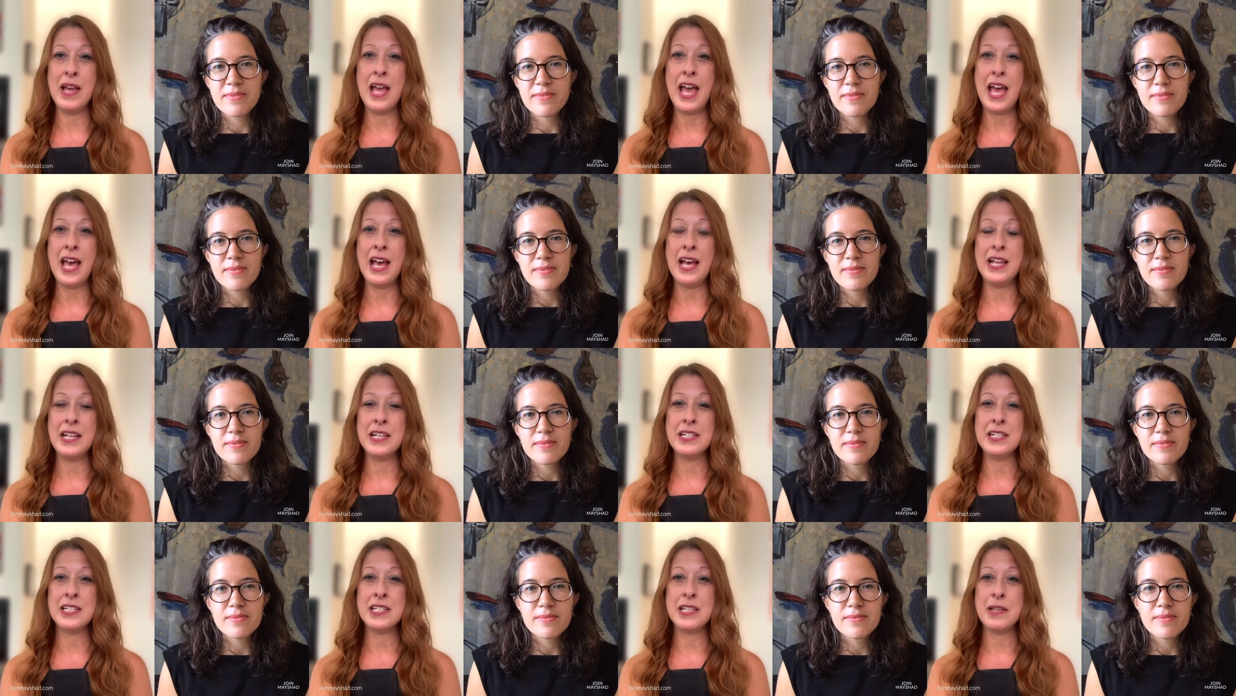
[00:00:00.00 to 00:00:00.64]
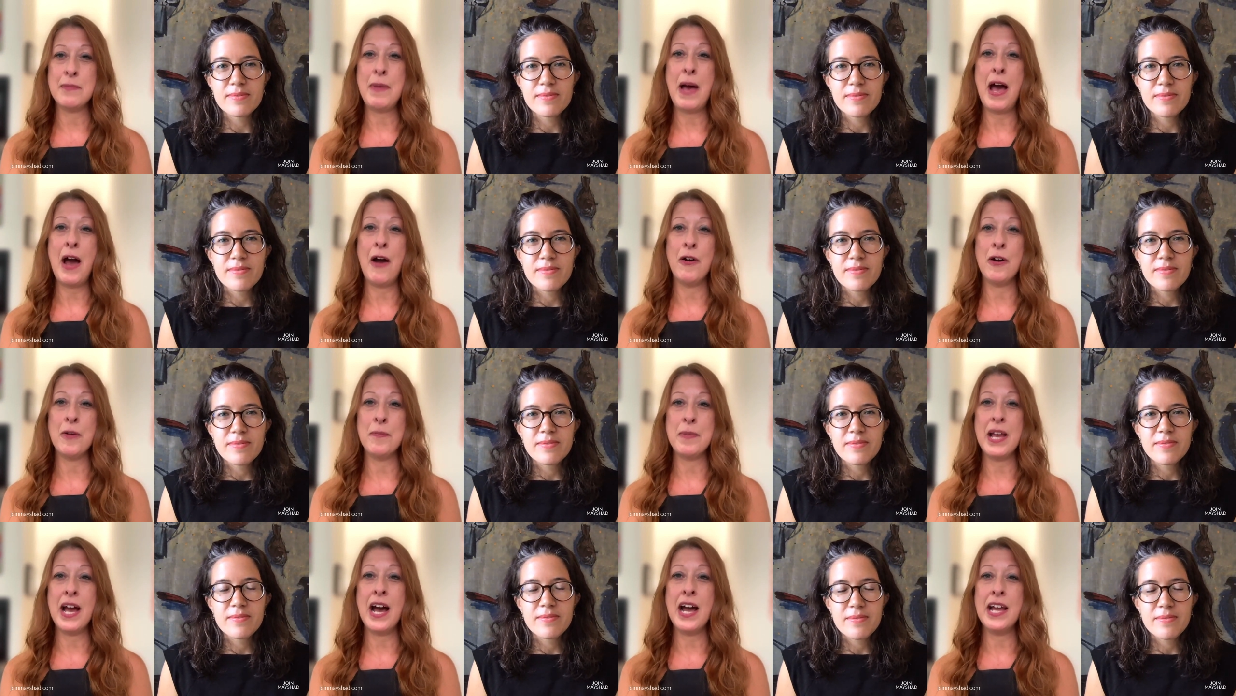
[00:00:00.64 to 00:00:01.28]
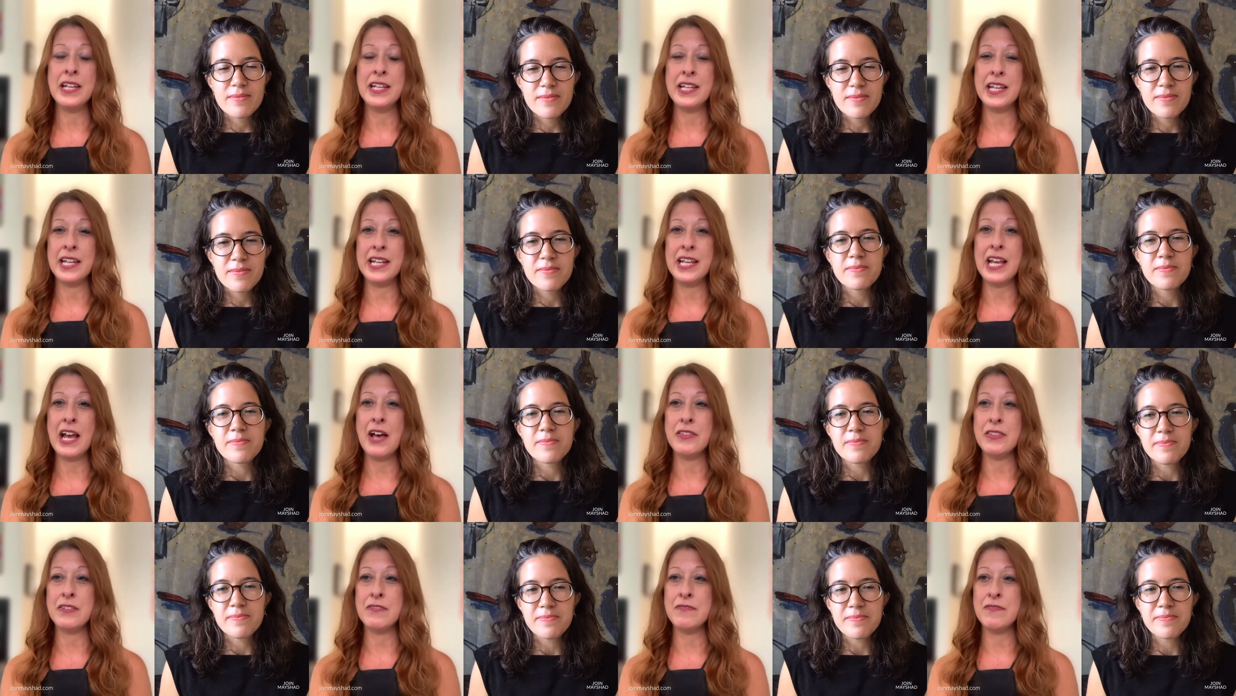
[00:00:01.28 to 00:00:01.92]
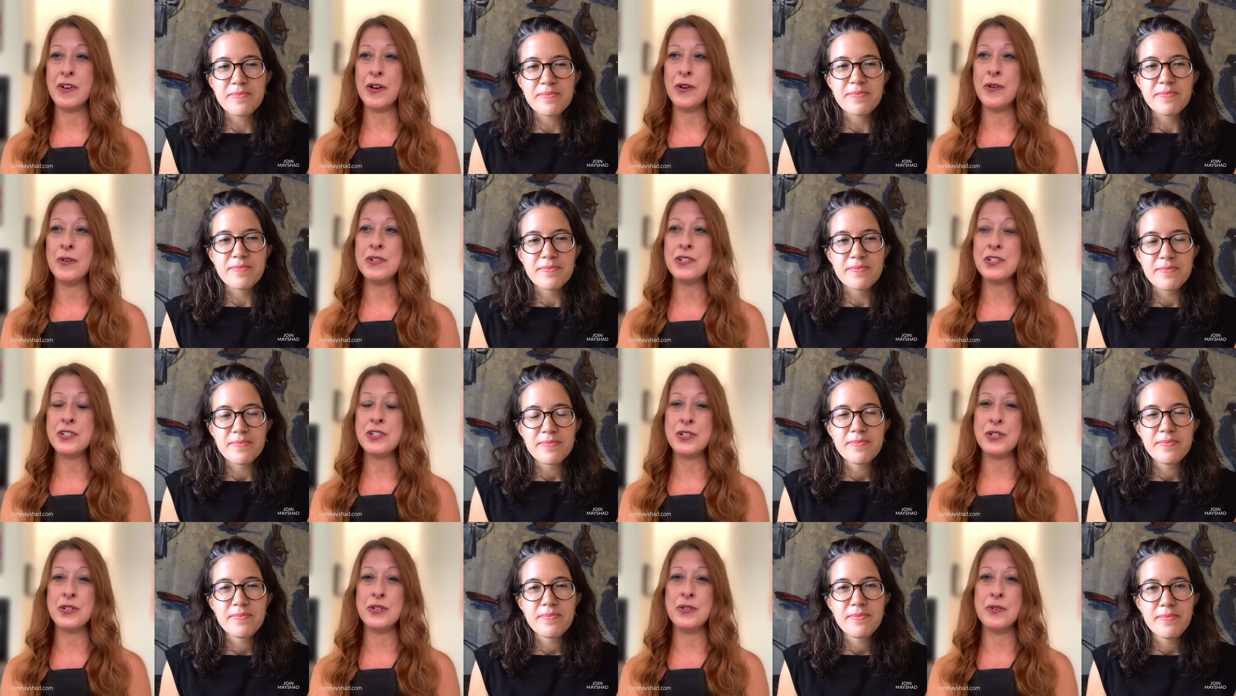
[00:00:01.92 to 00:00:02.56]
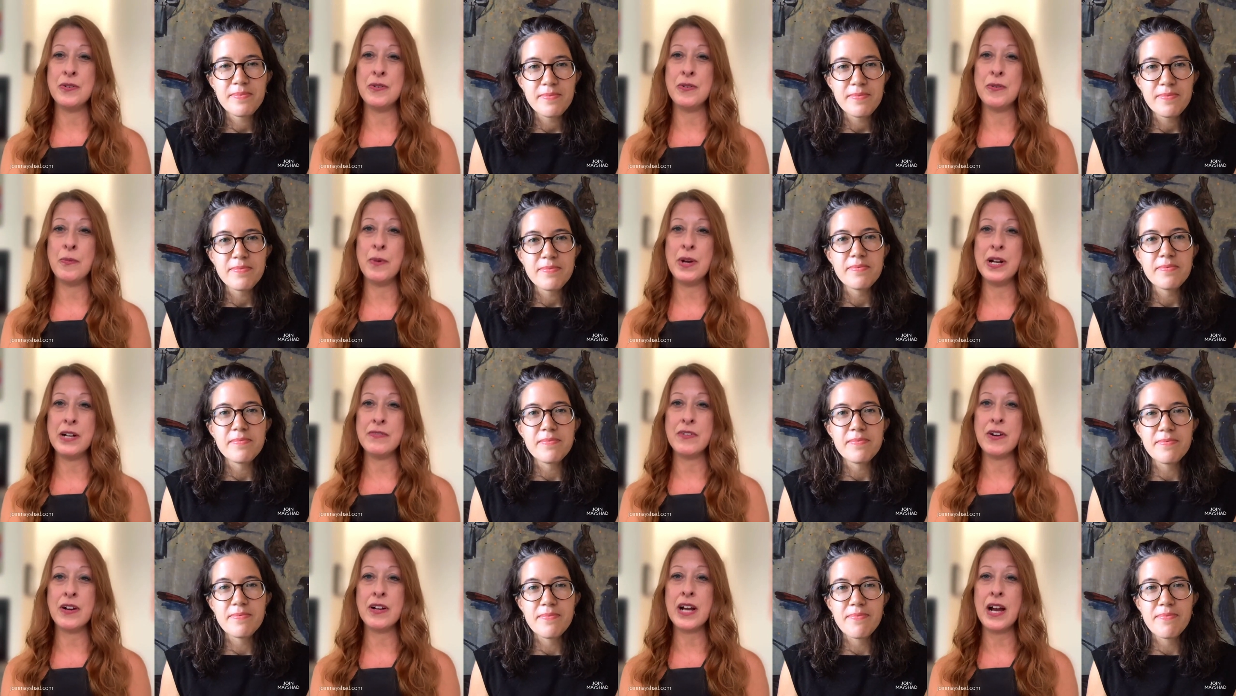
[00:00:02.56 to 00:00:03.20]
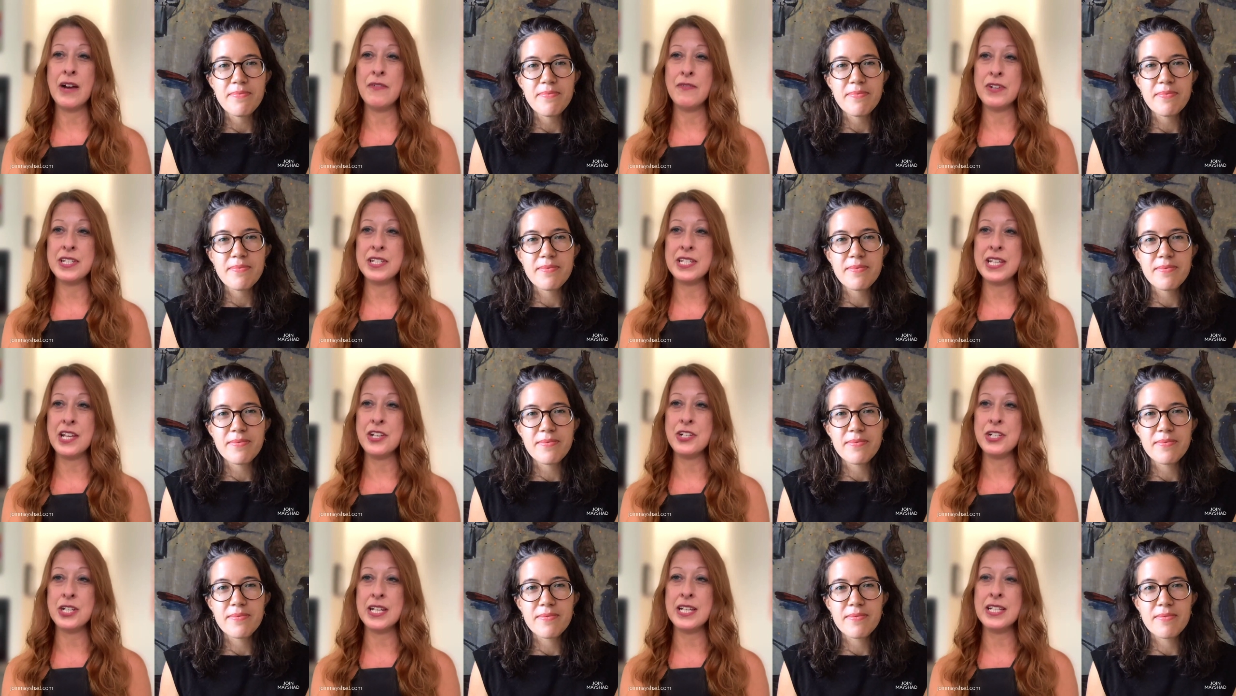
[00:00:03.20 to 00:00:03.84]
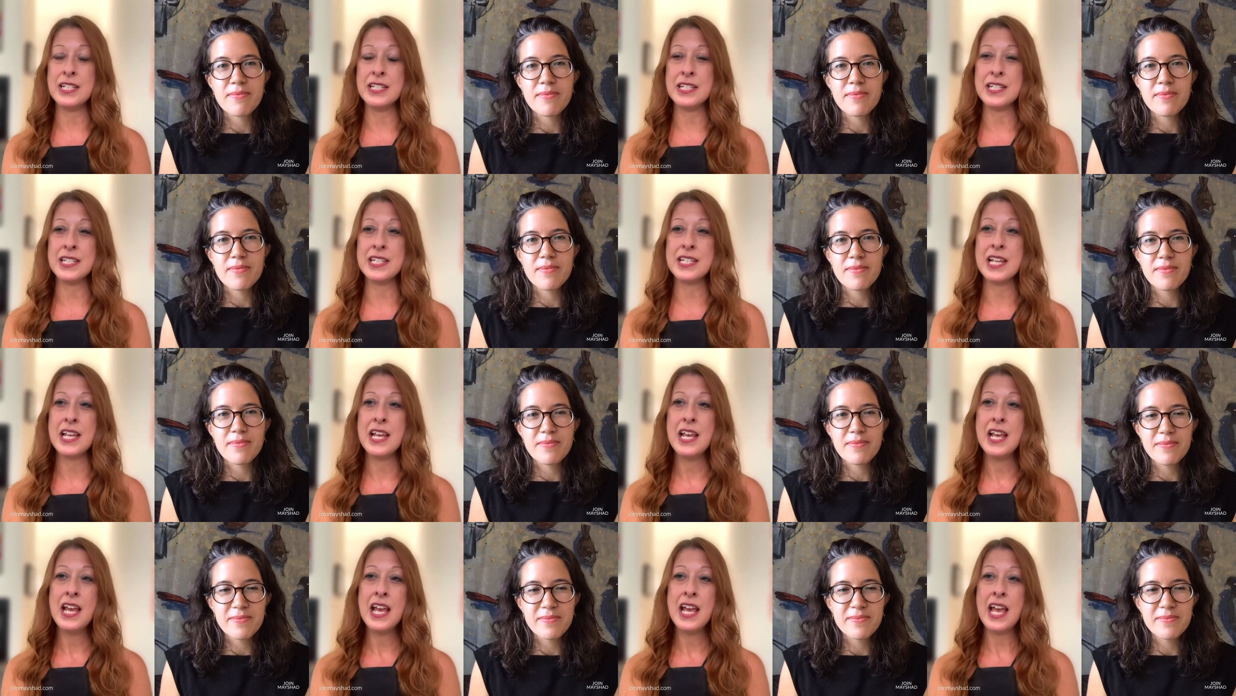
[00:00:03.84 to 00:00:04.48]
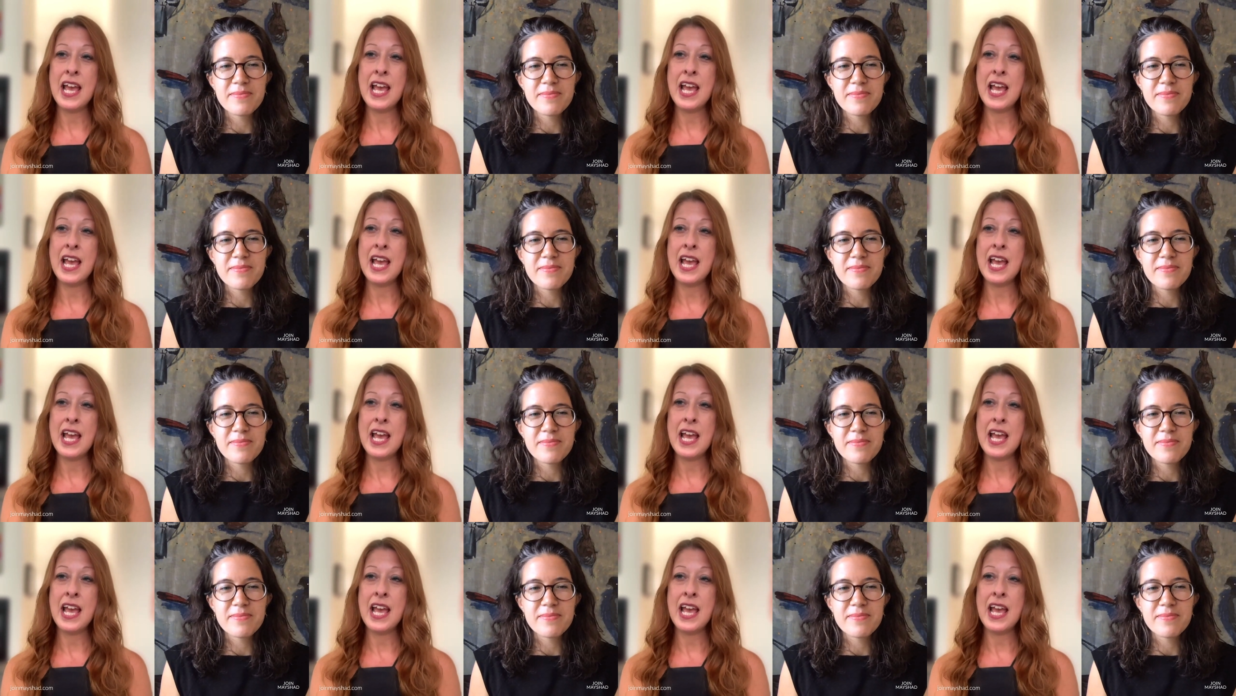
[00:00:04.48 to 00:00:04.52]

Speaker 1: and the power behind getting out the vote to one of our conversations